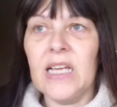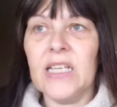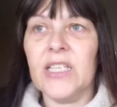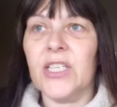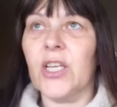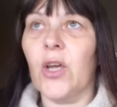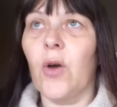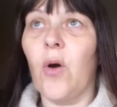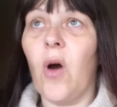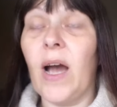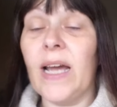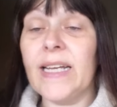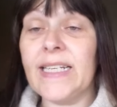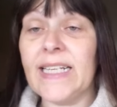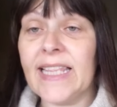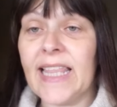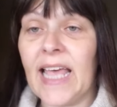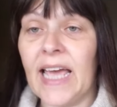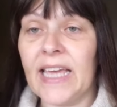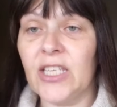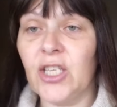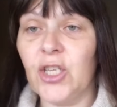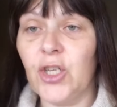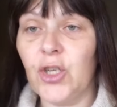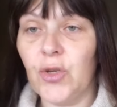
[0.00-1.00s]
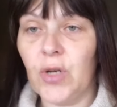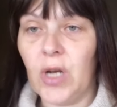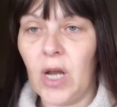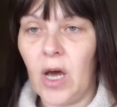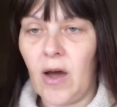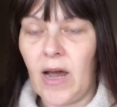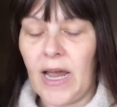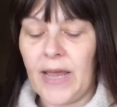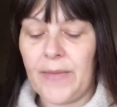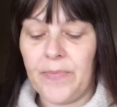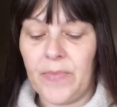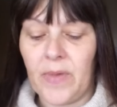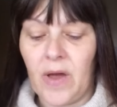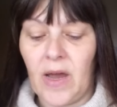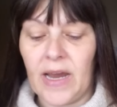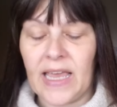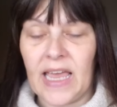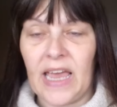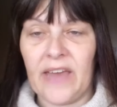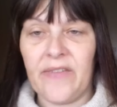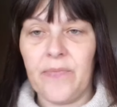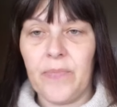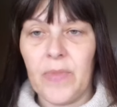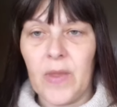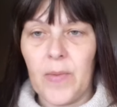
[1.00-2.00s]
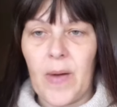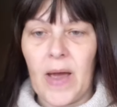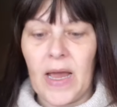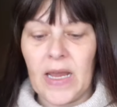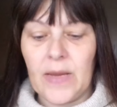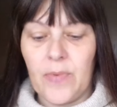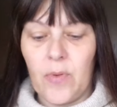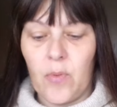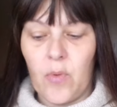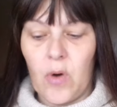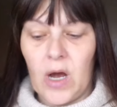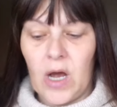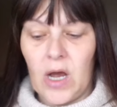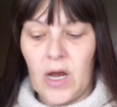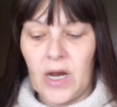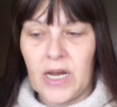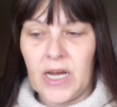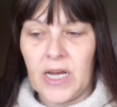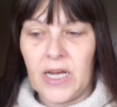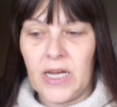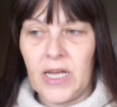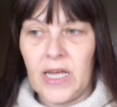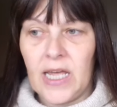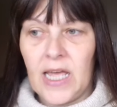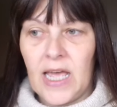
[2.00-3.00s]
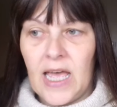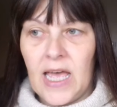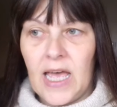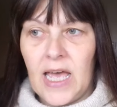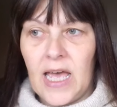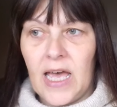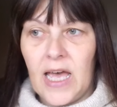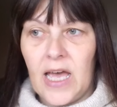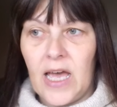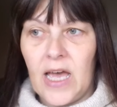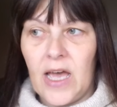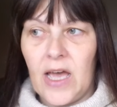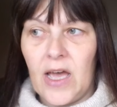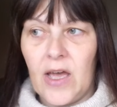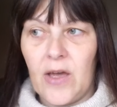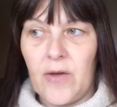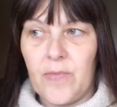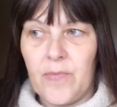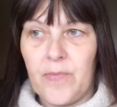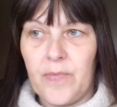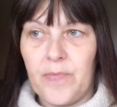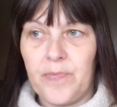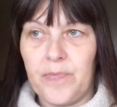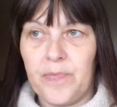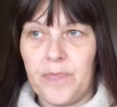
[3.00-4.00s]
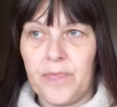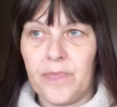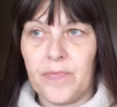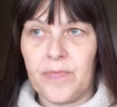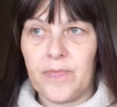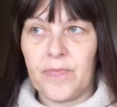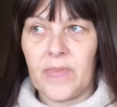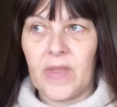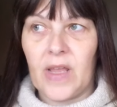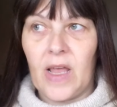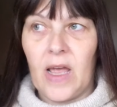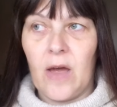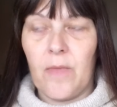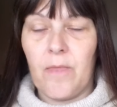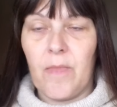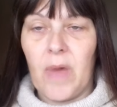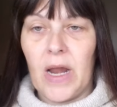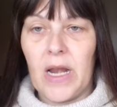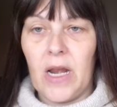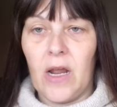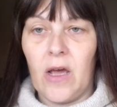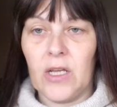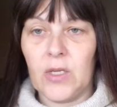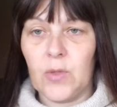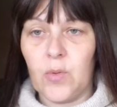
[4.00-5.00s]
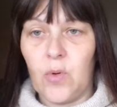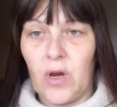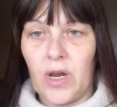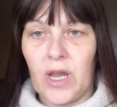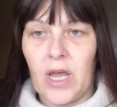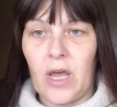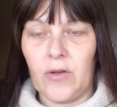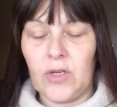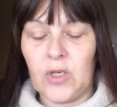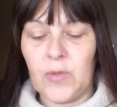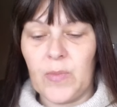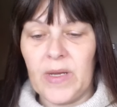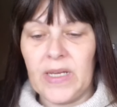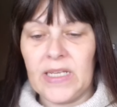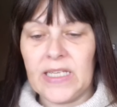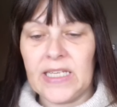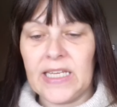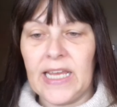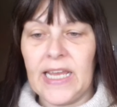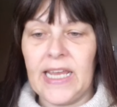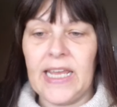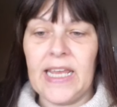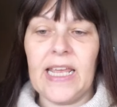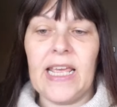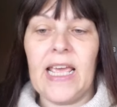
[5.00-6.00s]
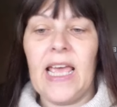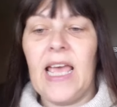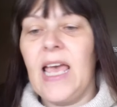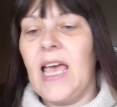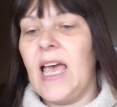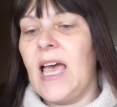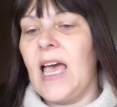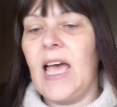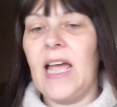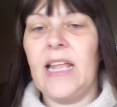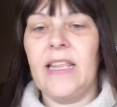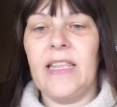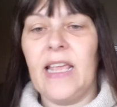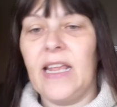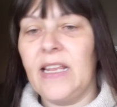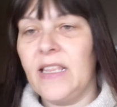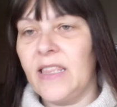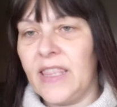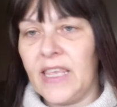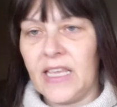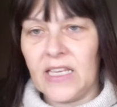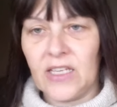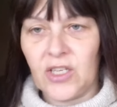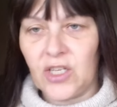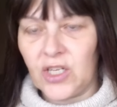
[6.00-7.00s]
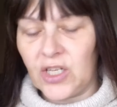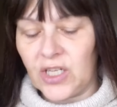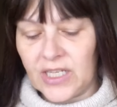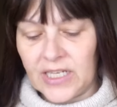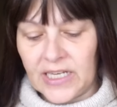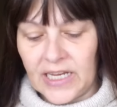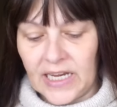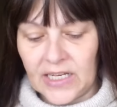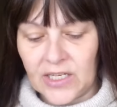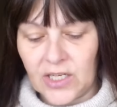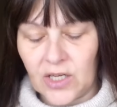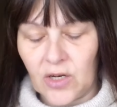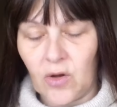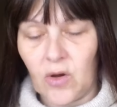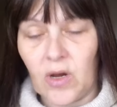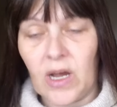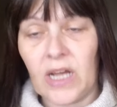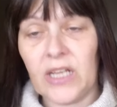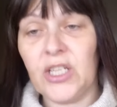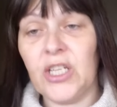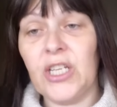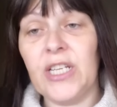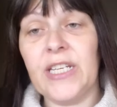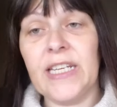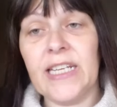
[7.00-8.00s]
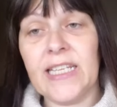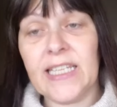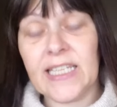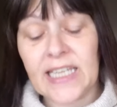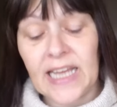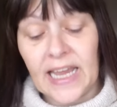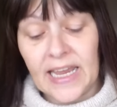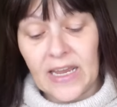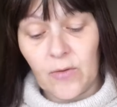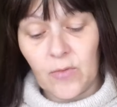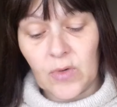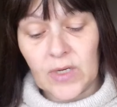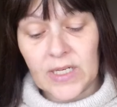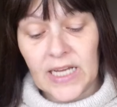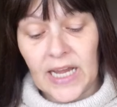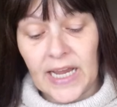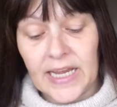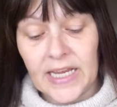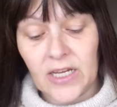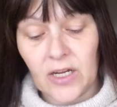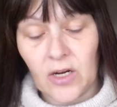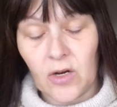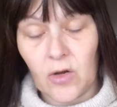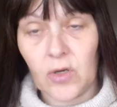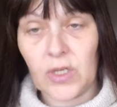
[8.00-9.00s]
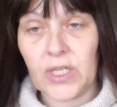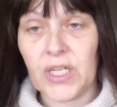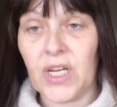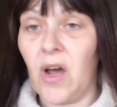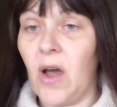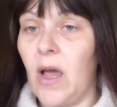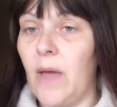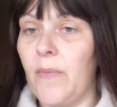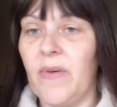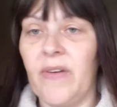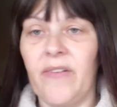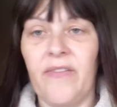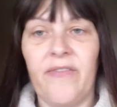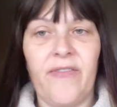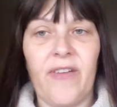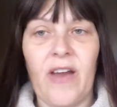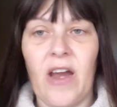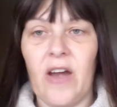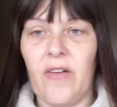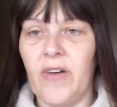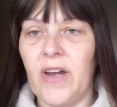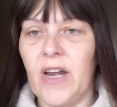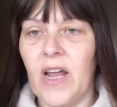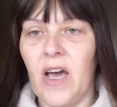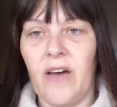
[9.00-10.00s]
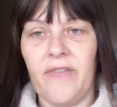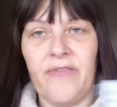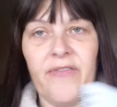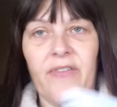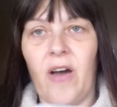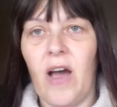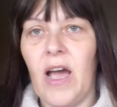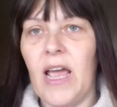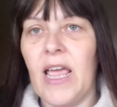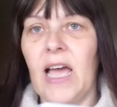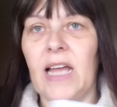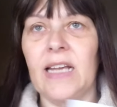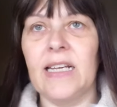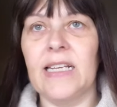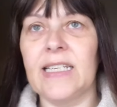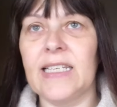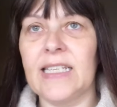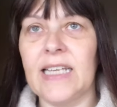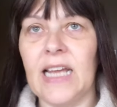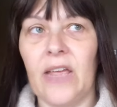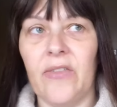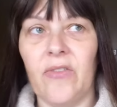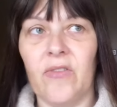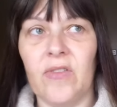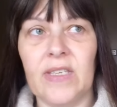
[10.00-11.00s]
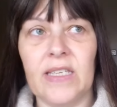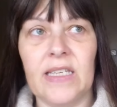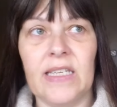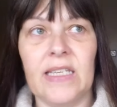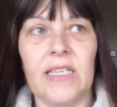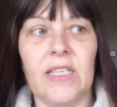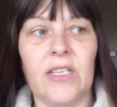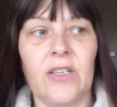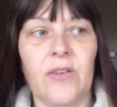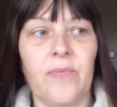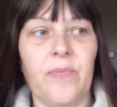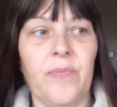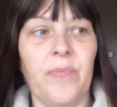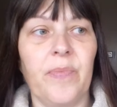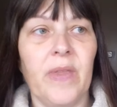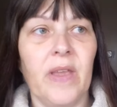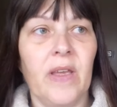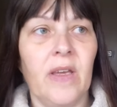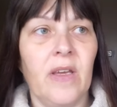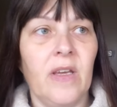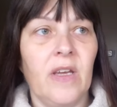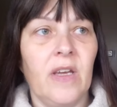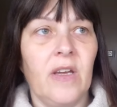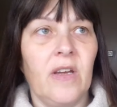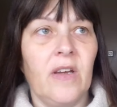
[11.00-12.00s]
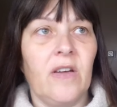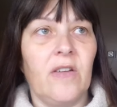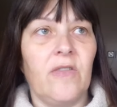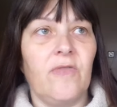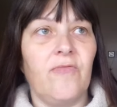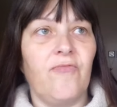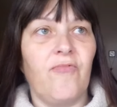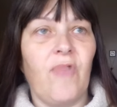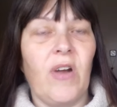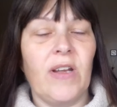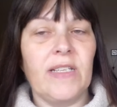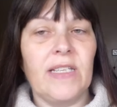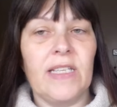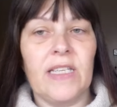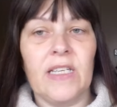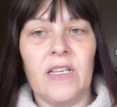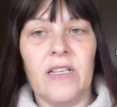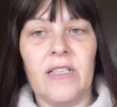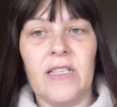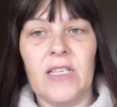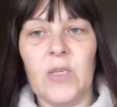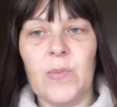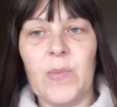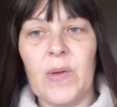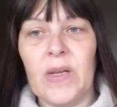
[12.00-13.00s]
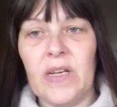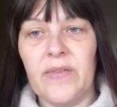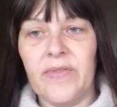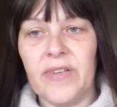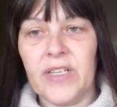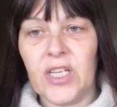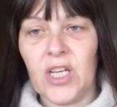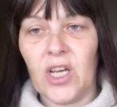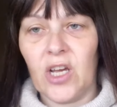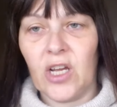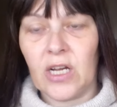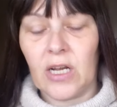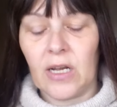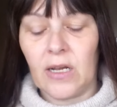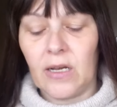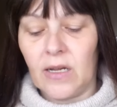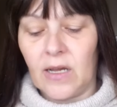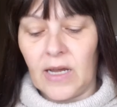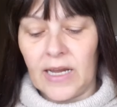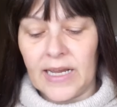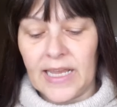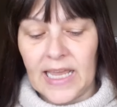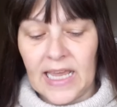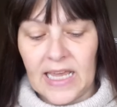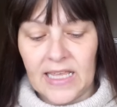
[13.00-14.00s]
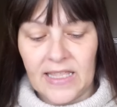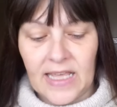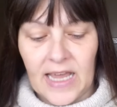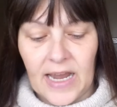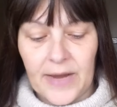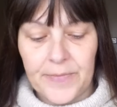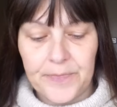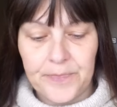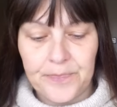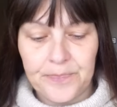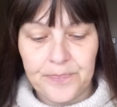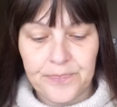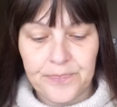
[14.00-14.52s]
So I did that in July. I gave them the paperwork at my last work coach meeting, and then things just ticked along. And she did say it would take a long time. Fair enough. I understand the system runs at the speed of a turtle. I get that.